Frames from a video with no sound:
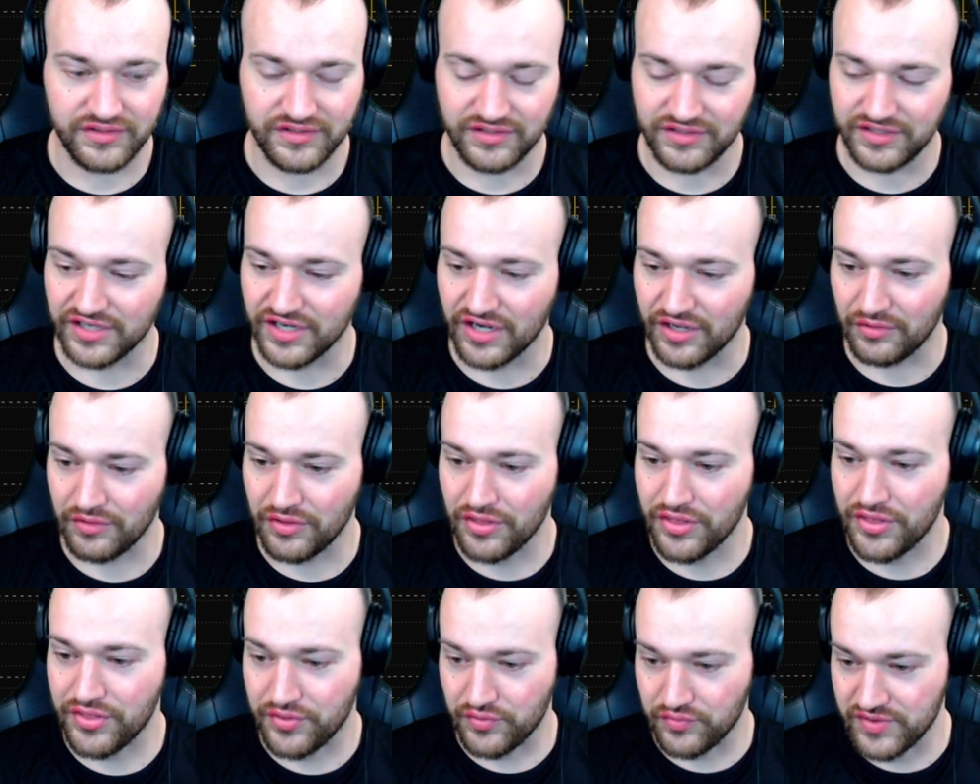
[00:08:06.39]
you know,
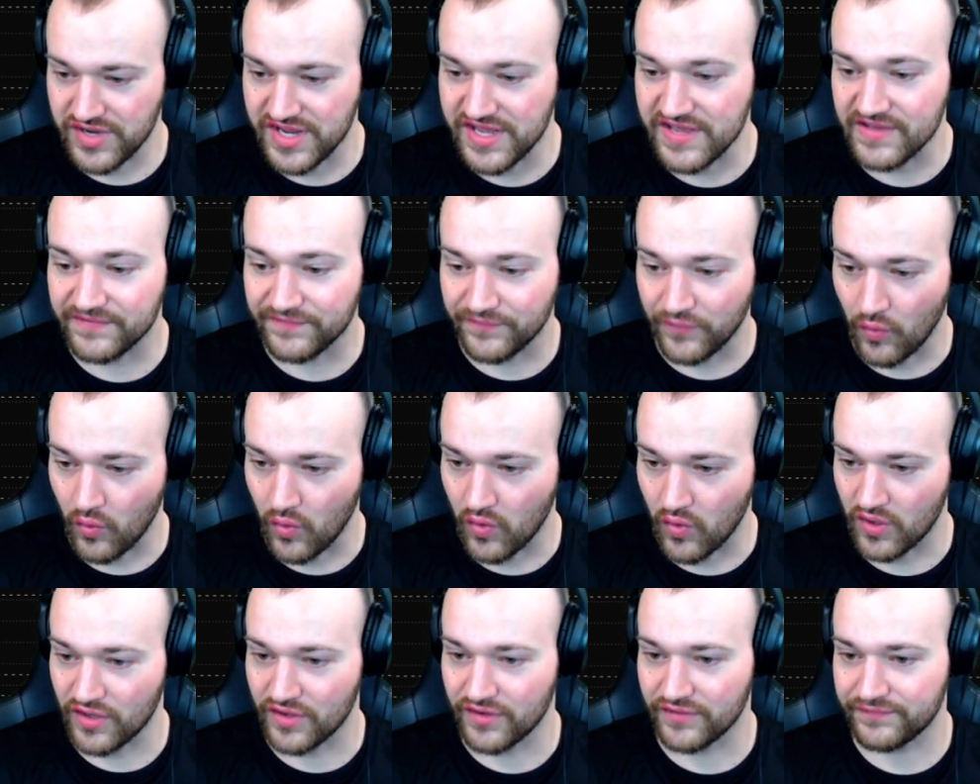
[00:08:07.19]
3,
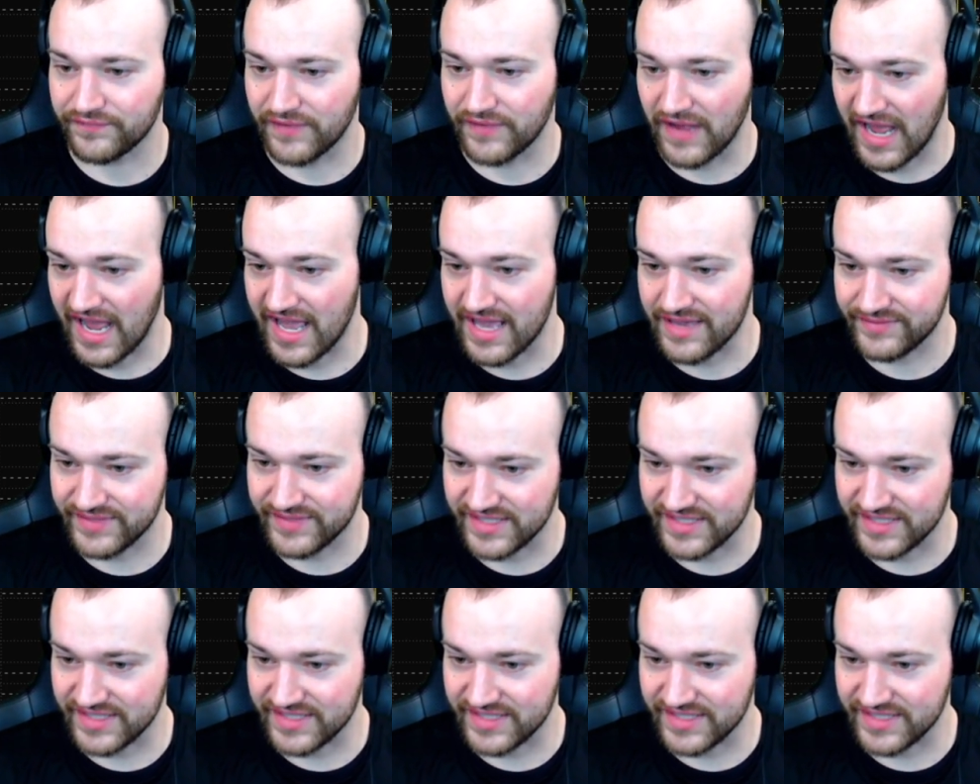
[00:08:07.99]
4, or 5